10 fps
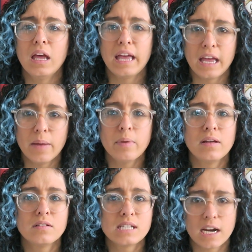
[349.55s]
him
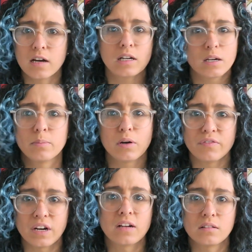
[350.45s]
and Taryn can
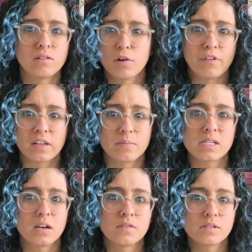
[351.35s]
both go fuck
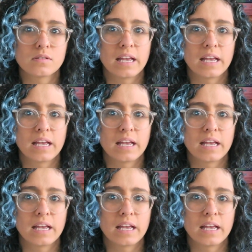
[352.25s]
themselves.